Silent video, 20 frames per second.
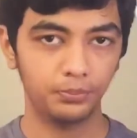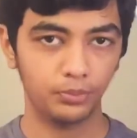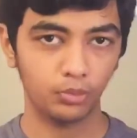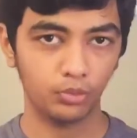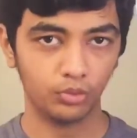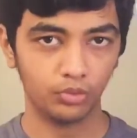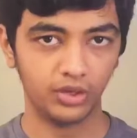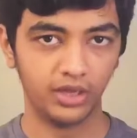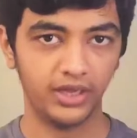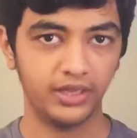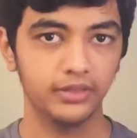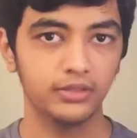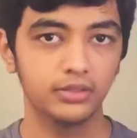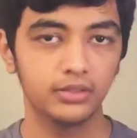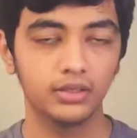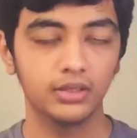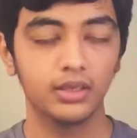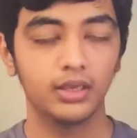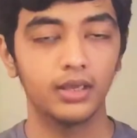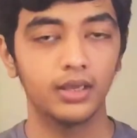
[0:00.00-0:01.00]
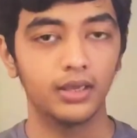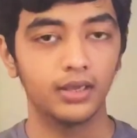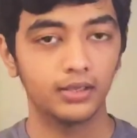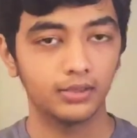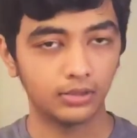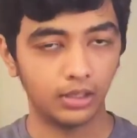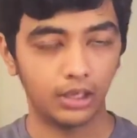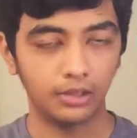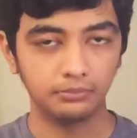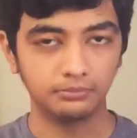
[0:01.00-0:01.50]
Pro guy.
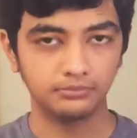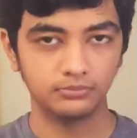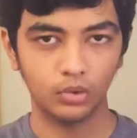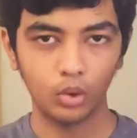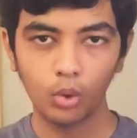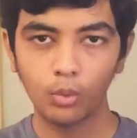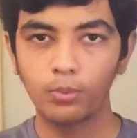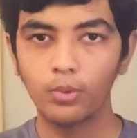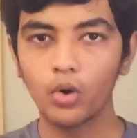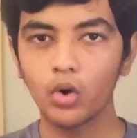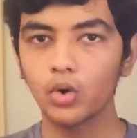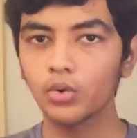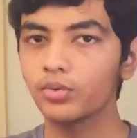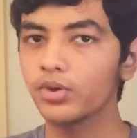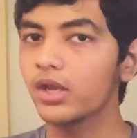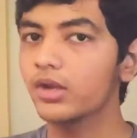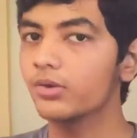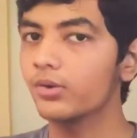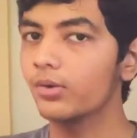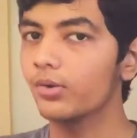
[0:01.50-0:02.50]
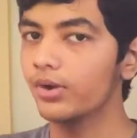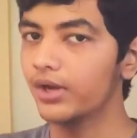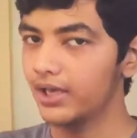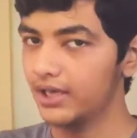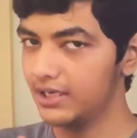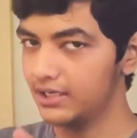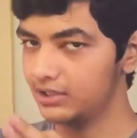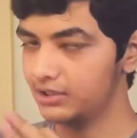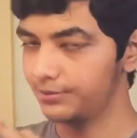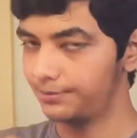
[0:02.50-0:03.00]
Oppo Reno
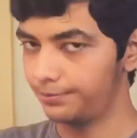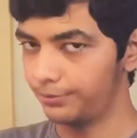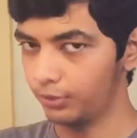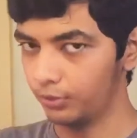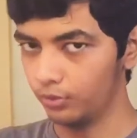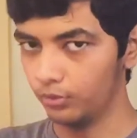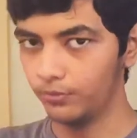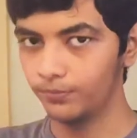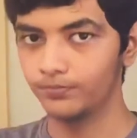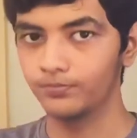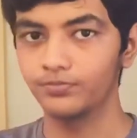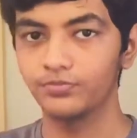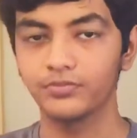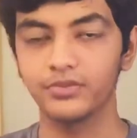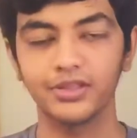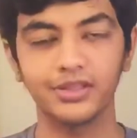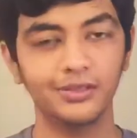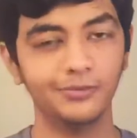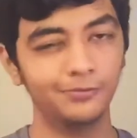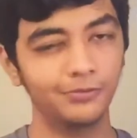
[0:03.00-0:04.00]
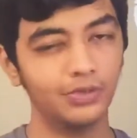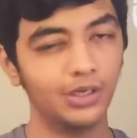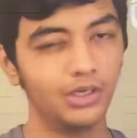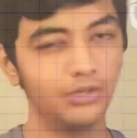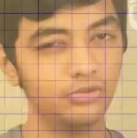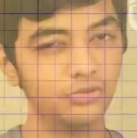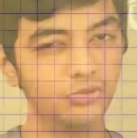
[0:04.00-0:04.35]
8 Pro. If you have